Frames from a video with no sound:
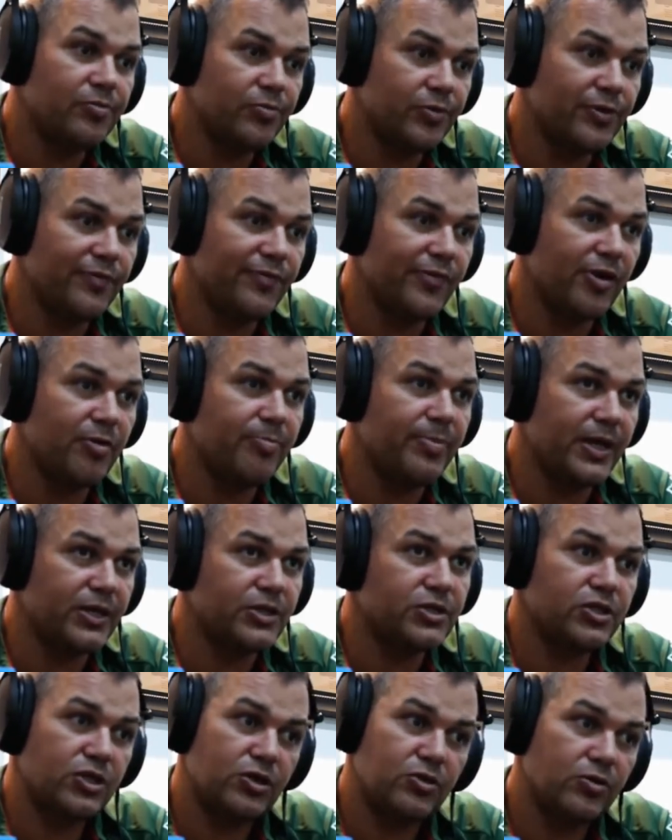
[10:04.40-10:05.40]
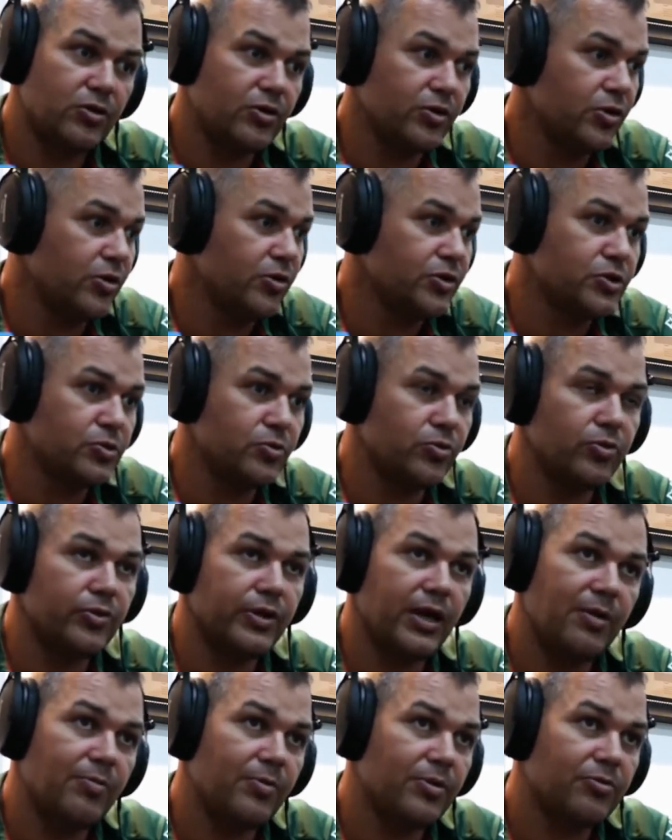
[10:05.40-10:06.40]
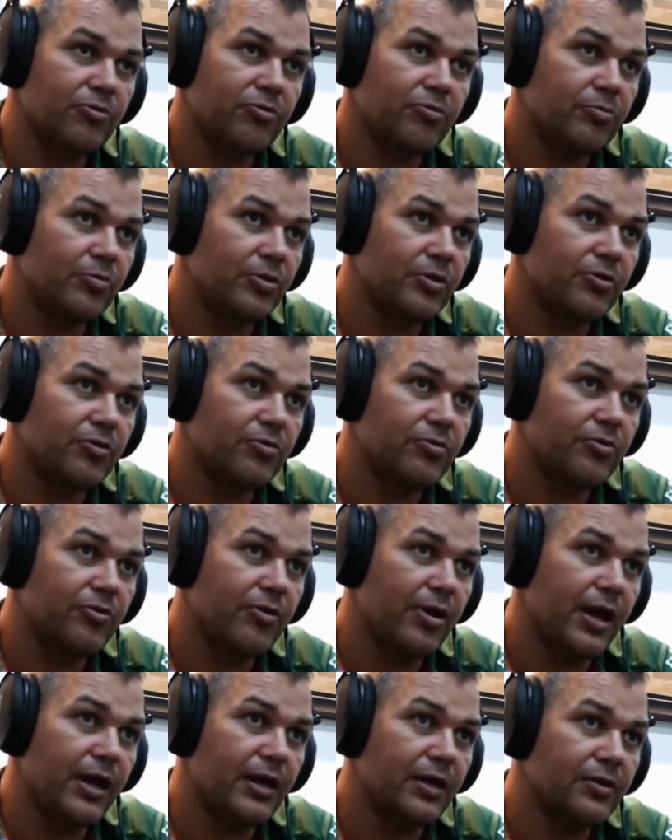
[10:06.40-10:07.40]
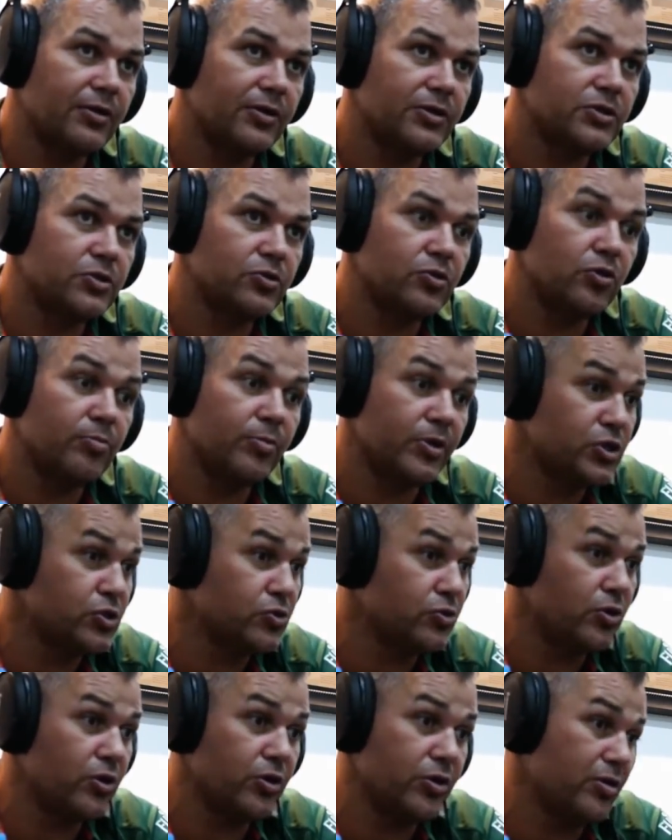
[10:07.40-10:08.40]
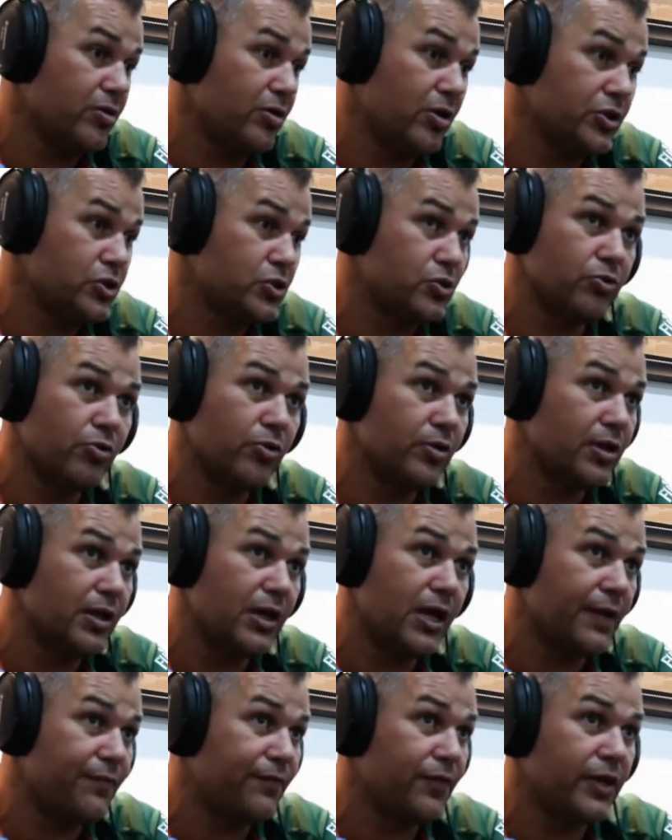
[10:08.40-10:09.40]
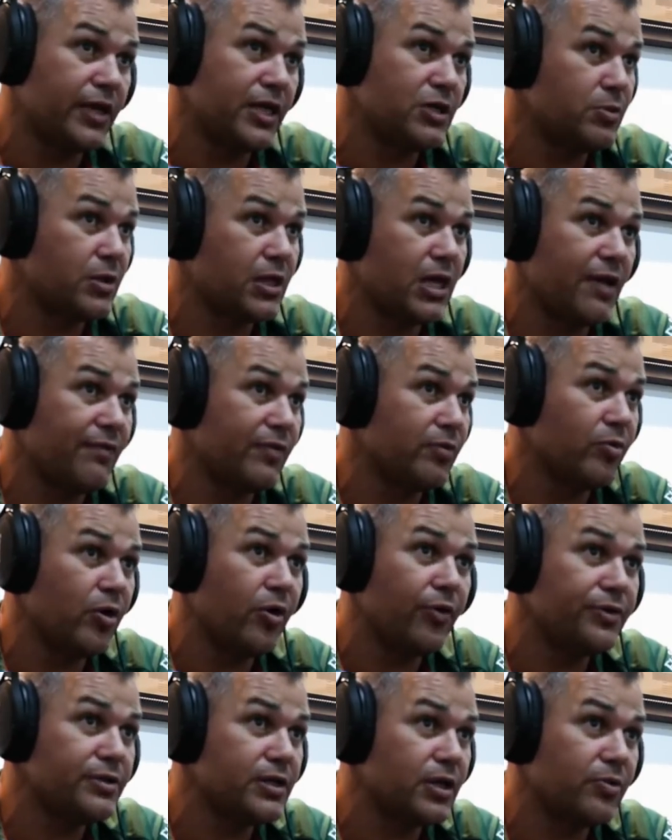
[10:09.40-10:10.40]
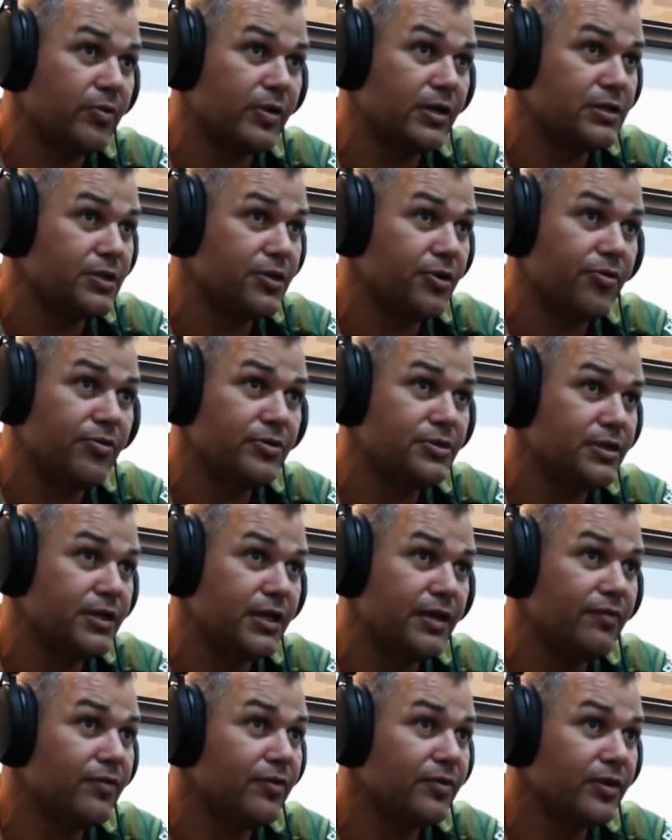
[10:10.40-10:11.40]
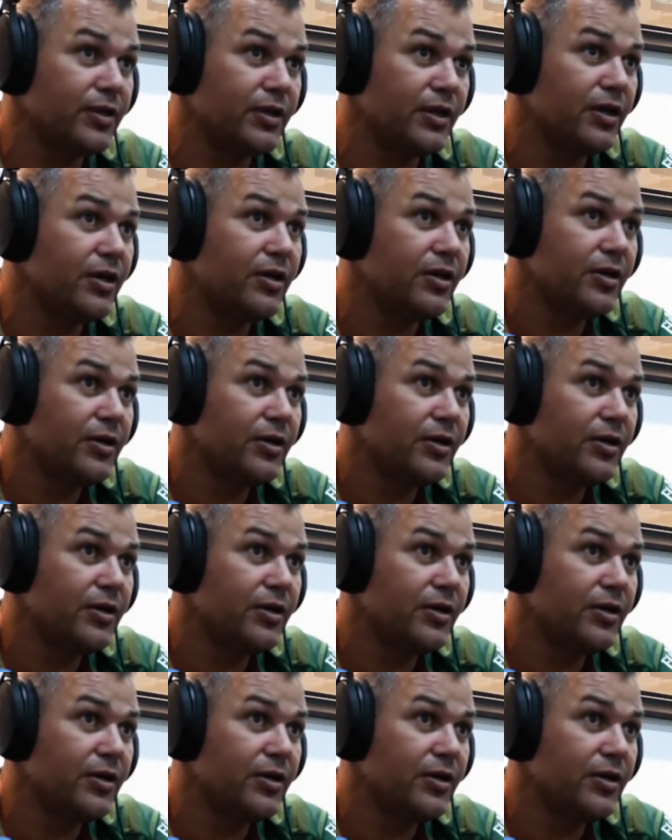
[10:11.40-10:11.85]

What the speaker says: with the very best do. I saw that with Craig at the Storm. I saw it the last few years with Kevin Walters at Queensland Origin level, you know.